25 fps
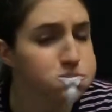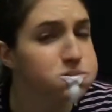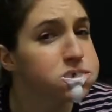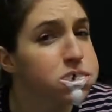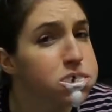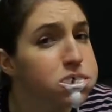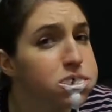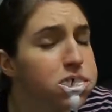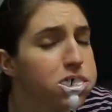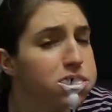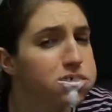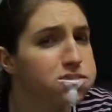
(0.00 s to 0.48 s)

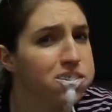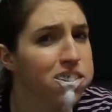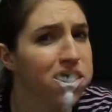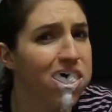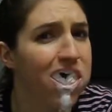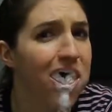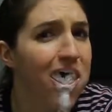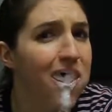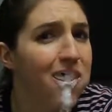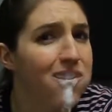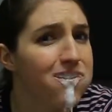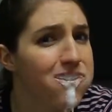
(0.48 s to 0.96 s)
to look
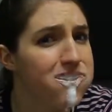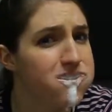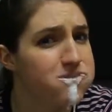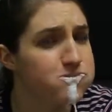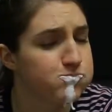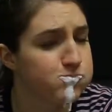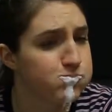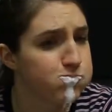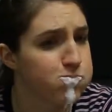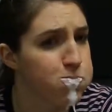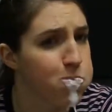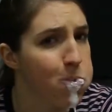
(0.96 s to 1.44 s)
for
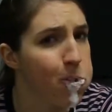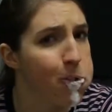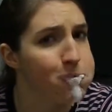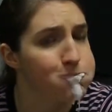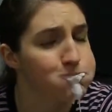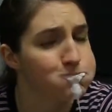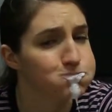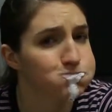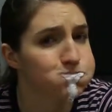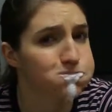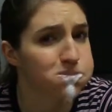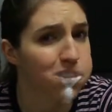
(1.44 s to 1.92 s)

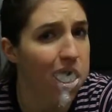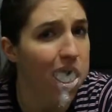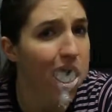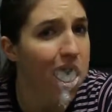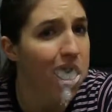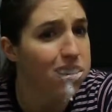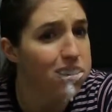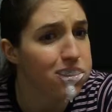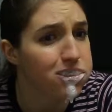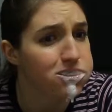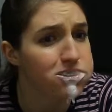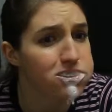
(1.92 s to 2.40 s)

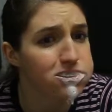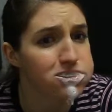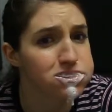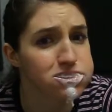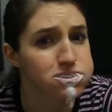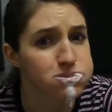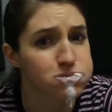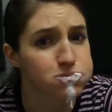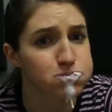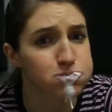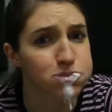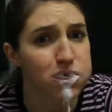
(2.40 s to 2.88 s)

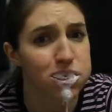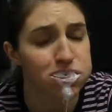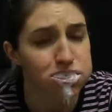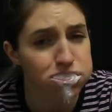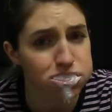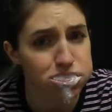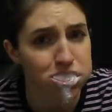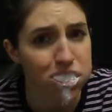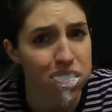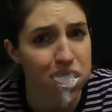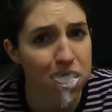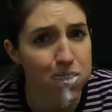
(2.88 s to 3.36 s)
Allison's
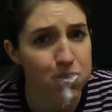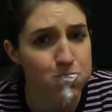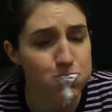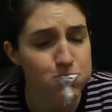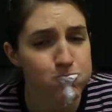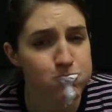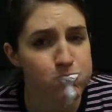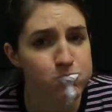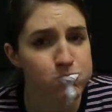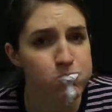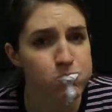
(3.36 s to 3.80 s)
bracelet.